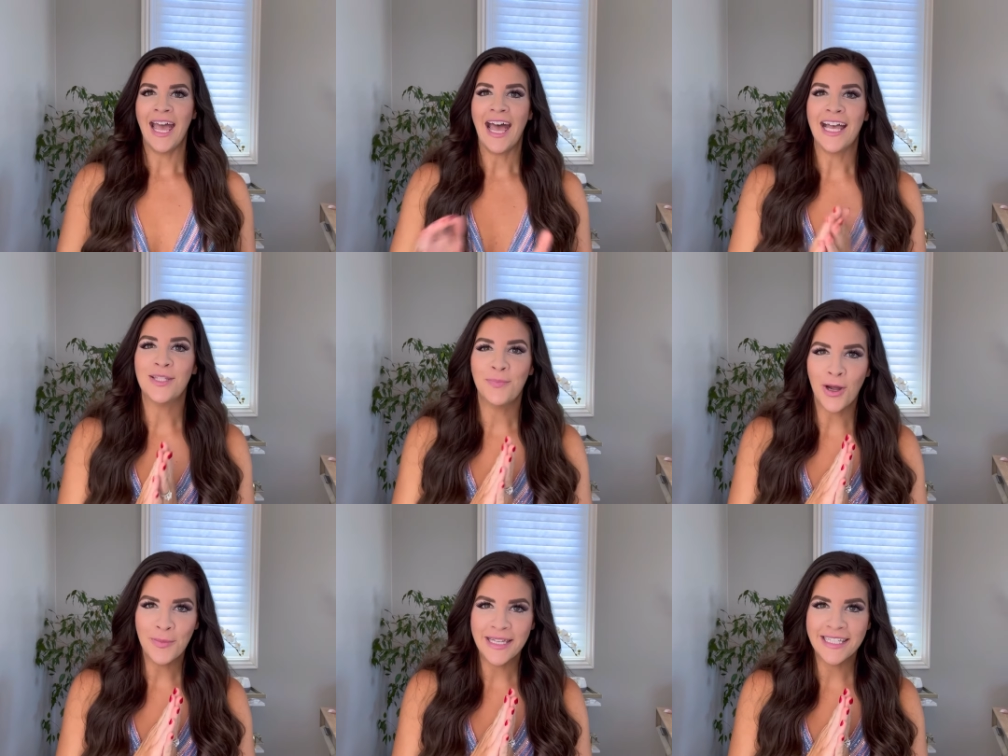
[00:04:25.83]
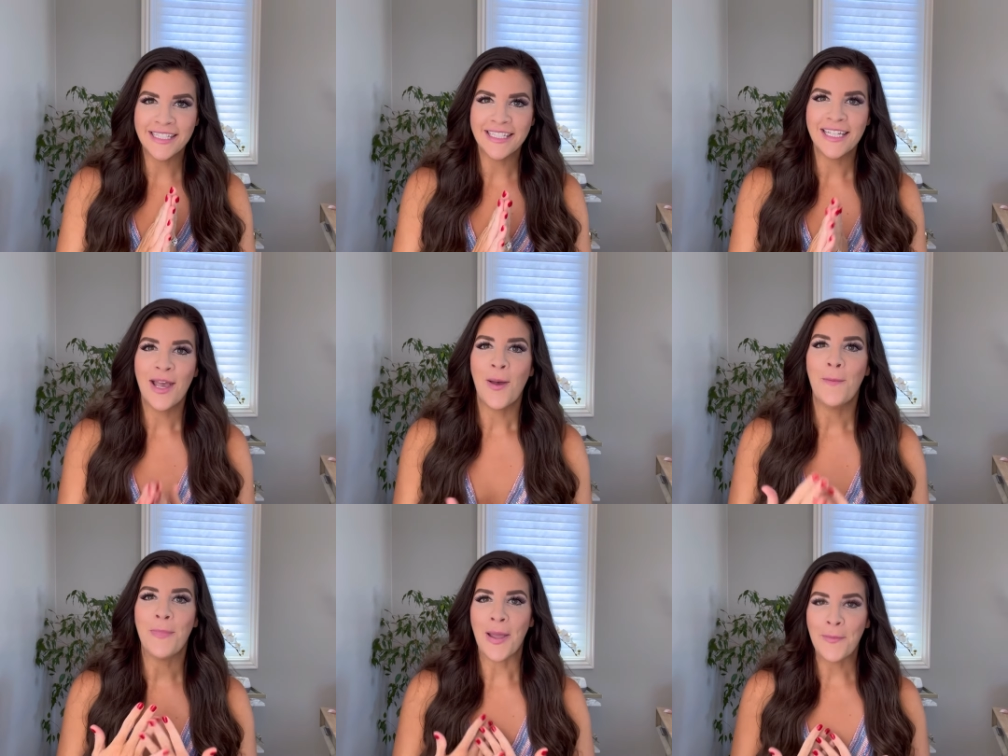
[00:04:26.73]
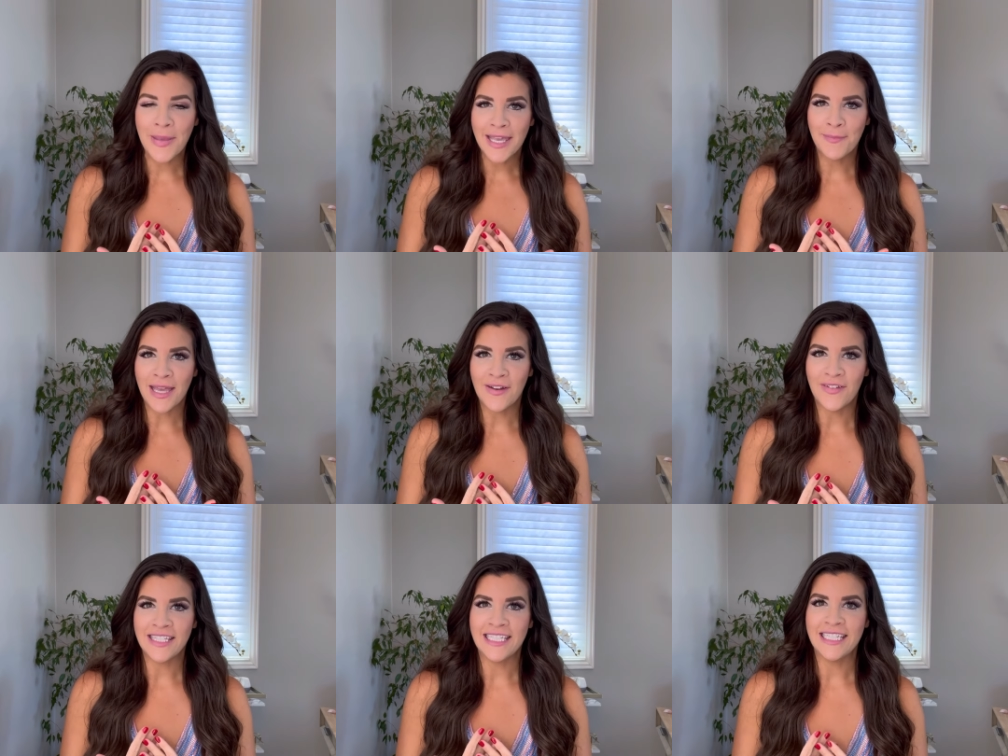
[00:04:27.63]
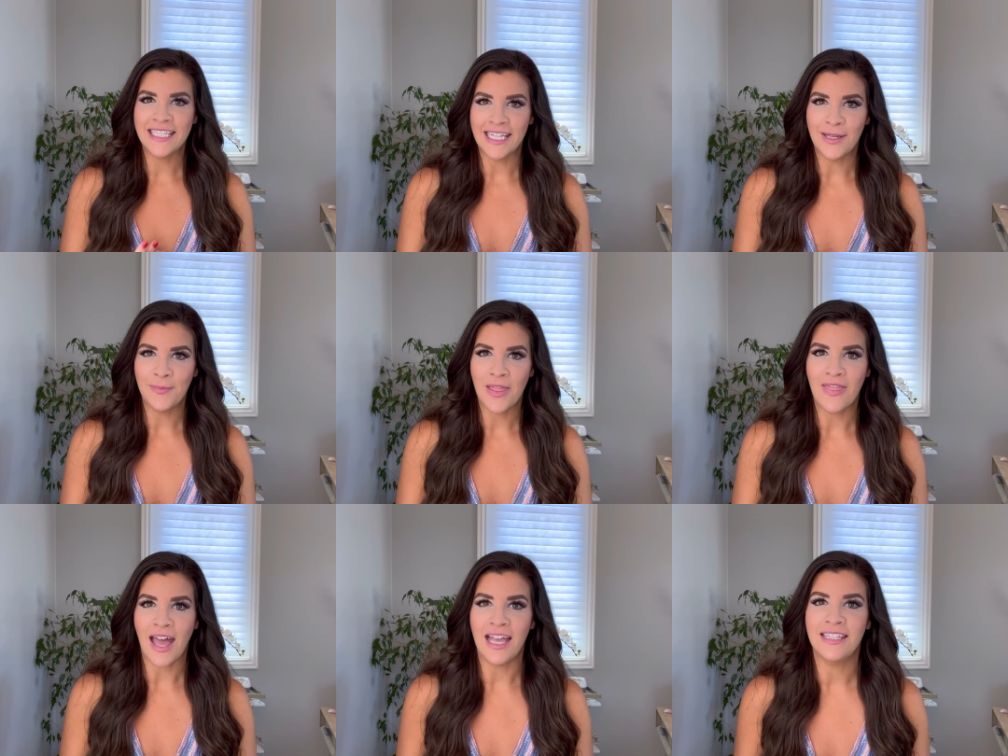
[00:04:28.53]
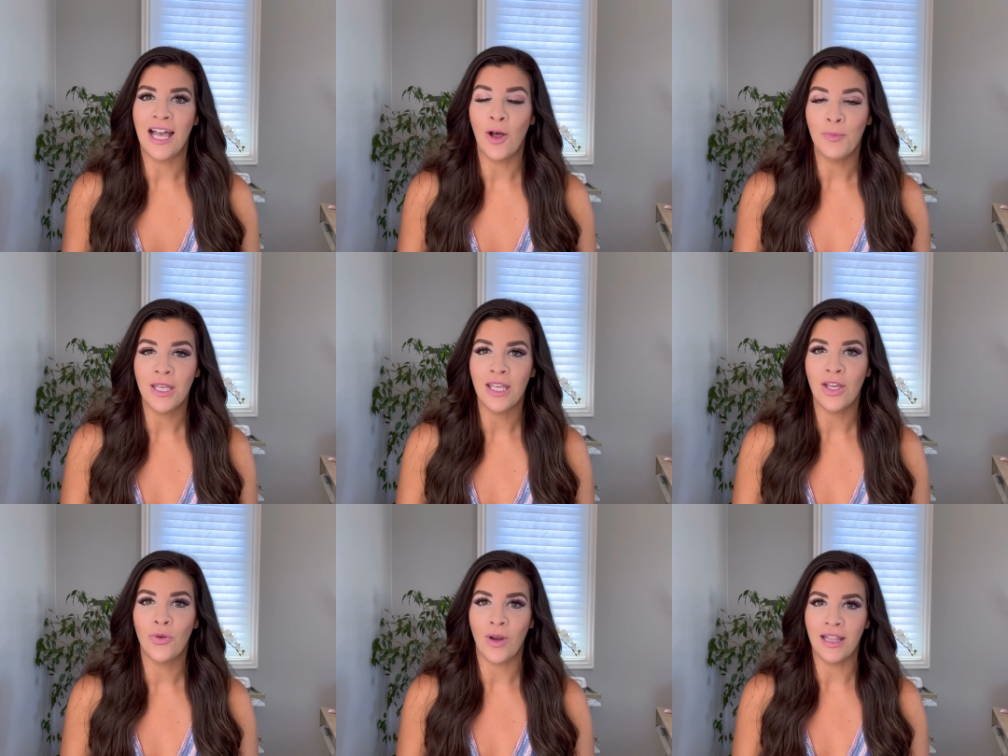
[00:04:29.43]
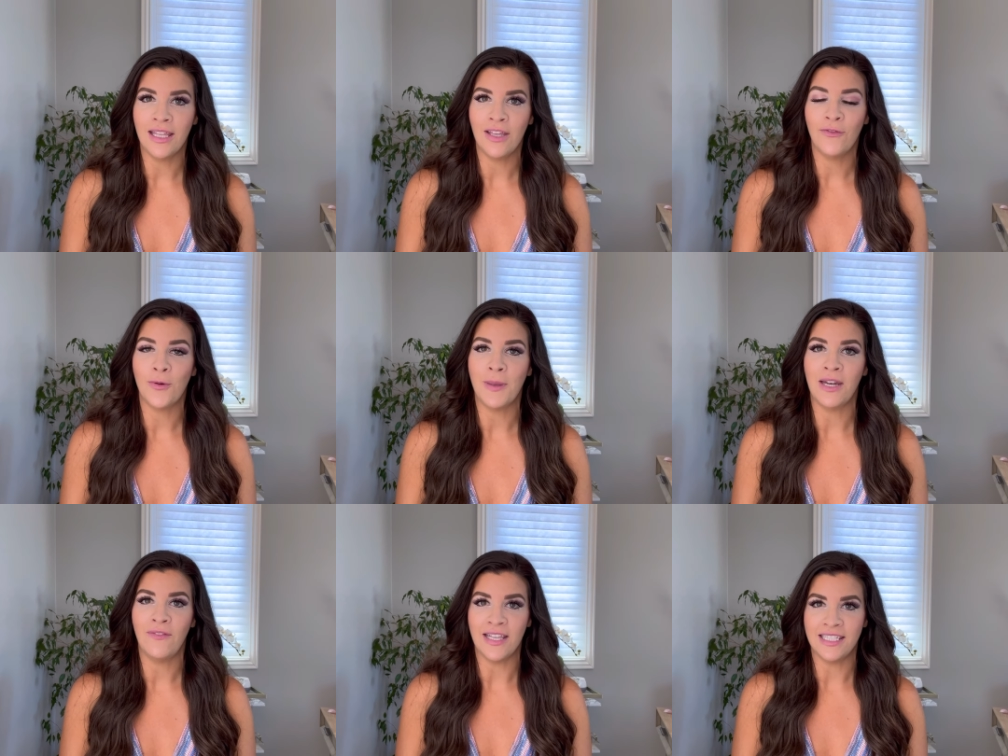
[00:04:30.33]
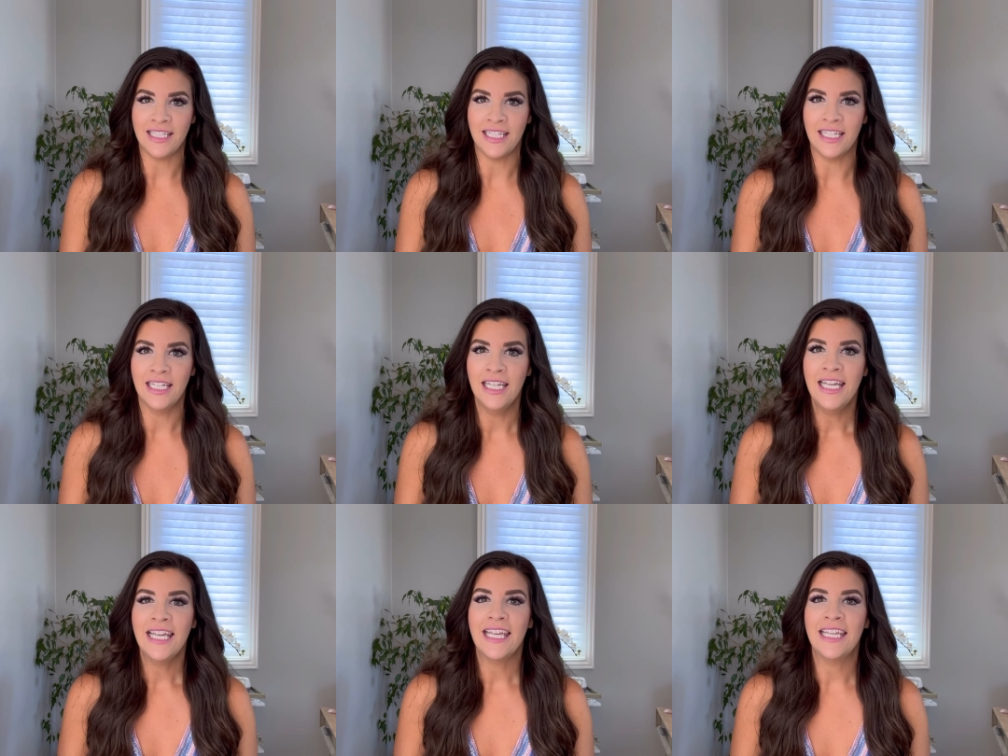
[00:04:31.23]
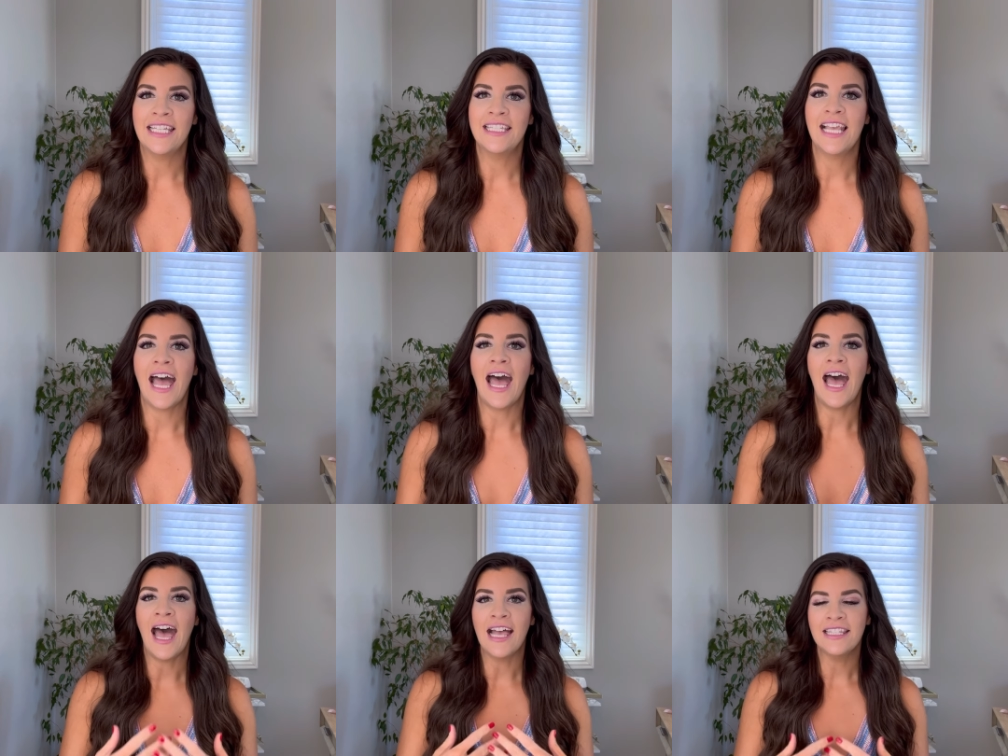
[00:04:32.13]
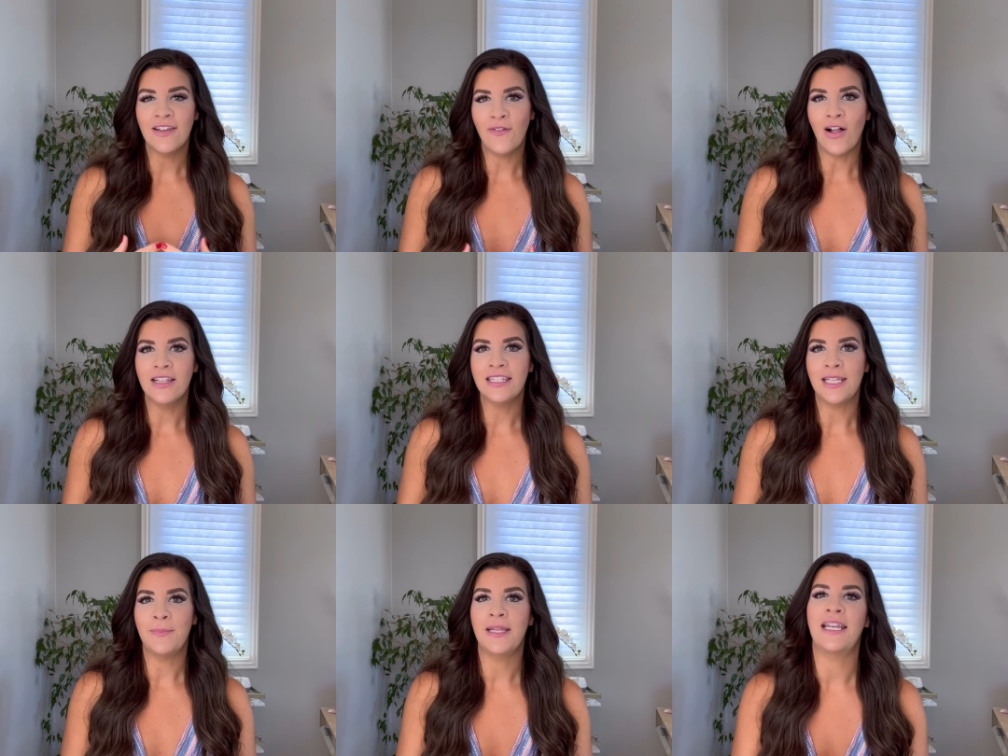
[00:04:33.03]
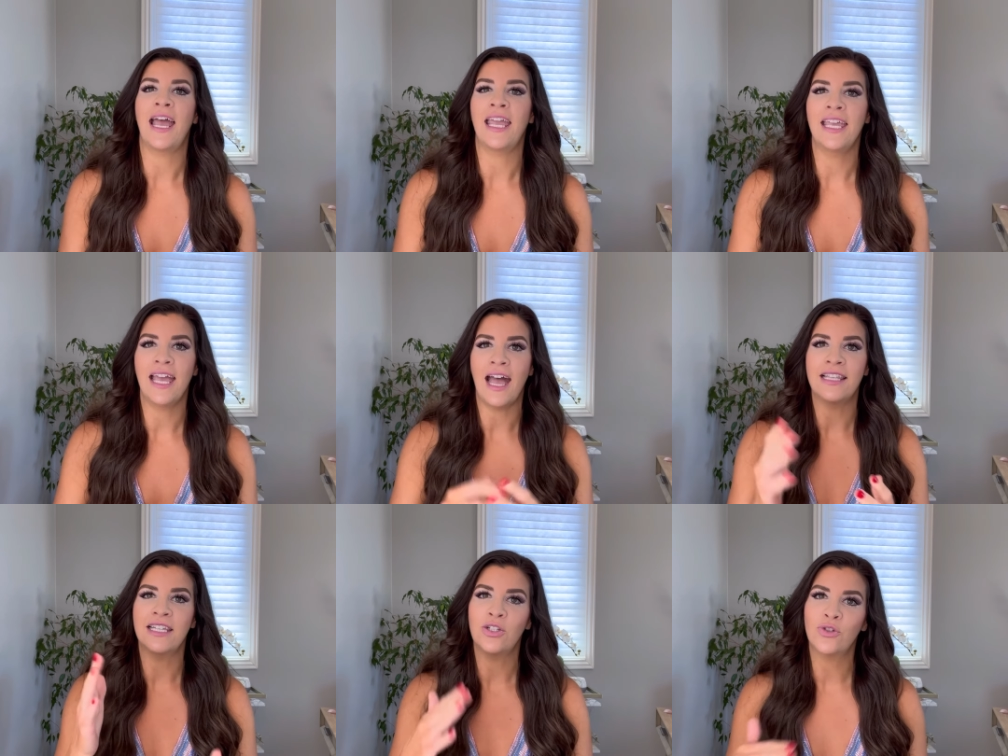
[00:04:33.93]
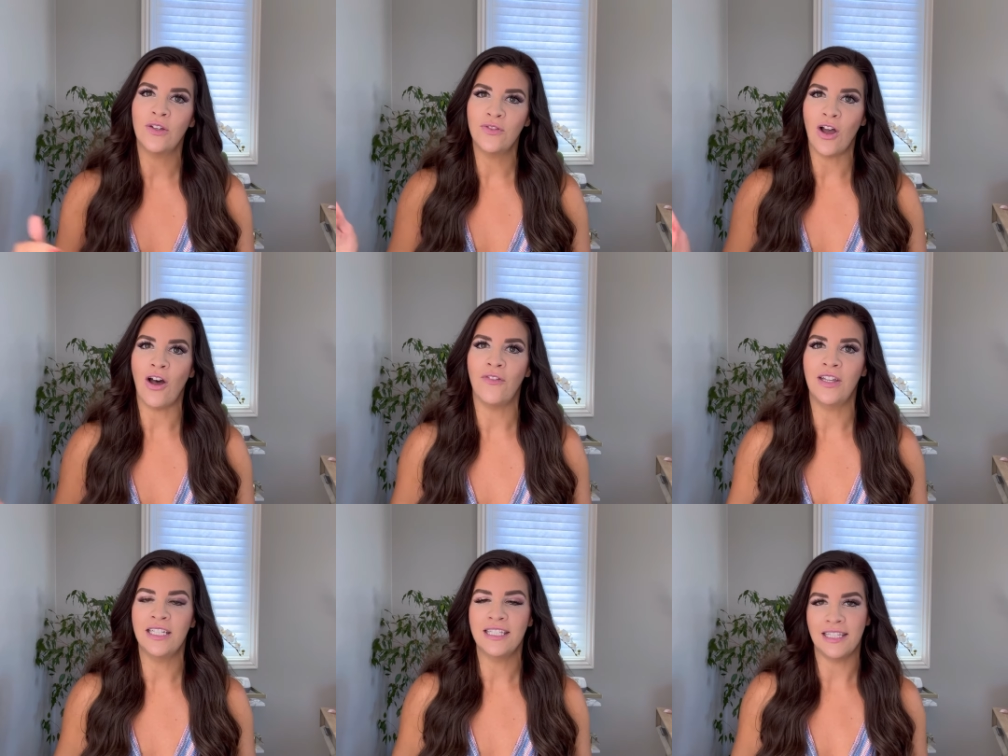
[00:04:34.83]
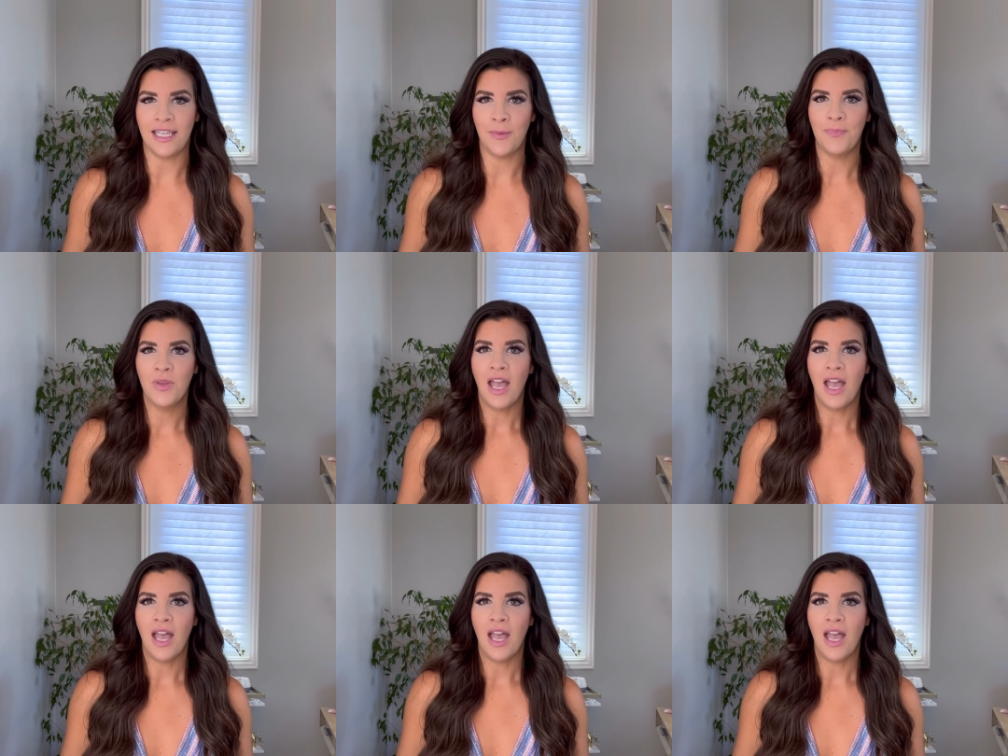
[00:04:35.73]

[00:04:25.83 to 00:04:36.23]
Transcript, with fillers: As promised, my big manifesting tip that has helped me greatly for manifesting is, as I fall asleep at night, as I drift off into sleep,